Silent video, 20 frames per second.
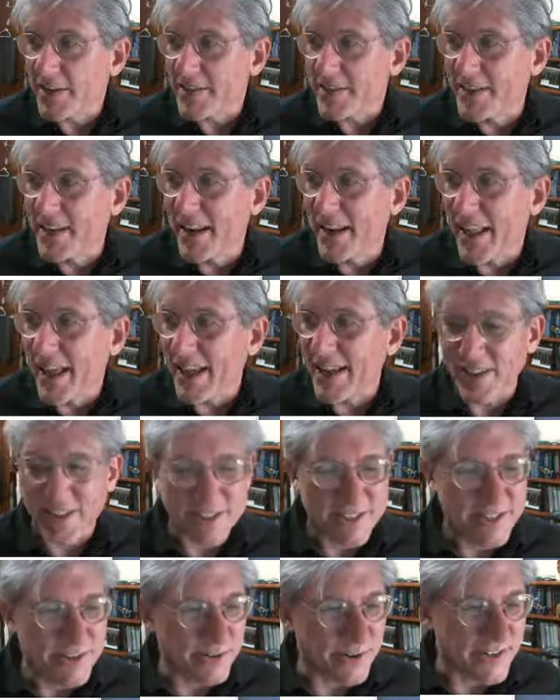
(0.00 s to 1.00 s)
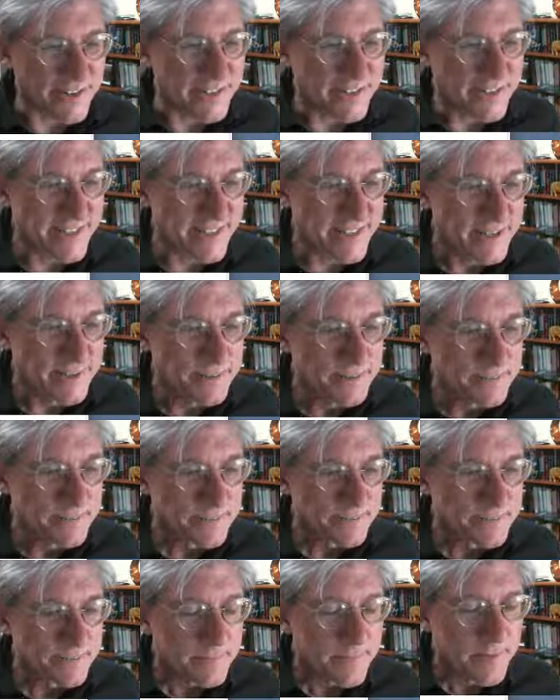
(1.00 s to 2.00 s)
it's an angle and twist.
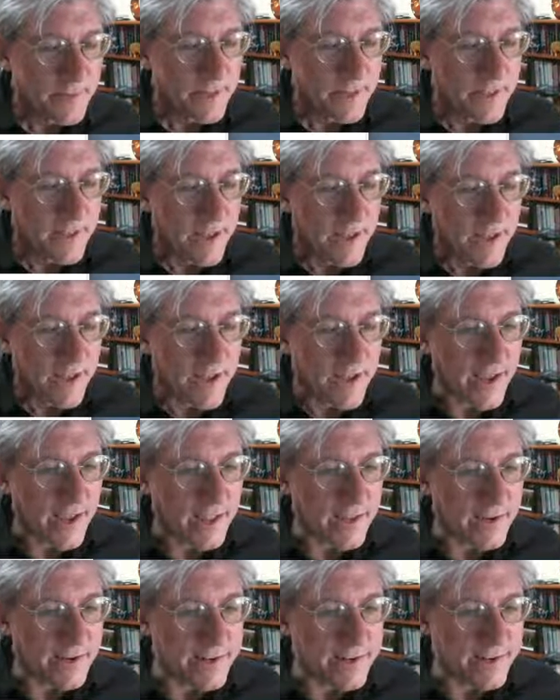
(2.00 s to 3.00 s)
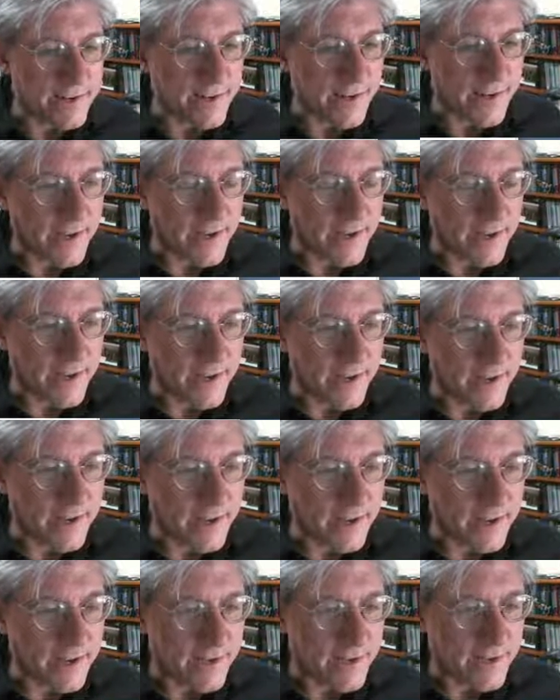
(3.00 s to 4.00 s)
And
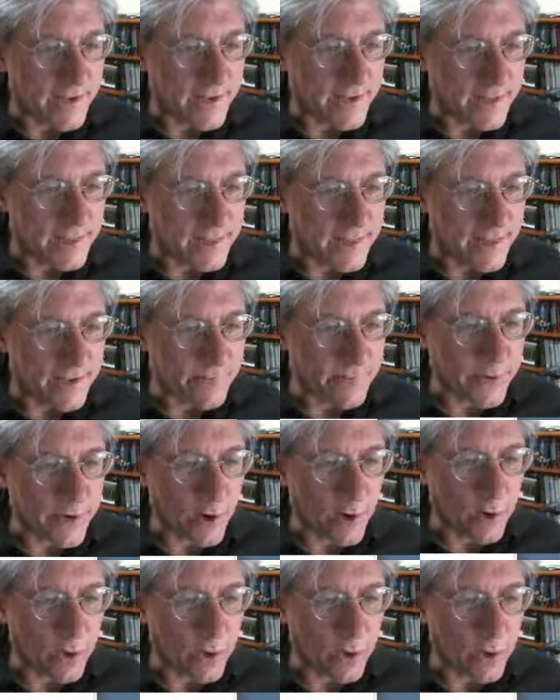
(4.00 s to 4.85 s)
if we go to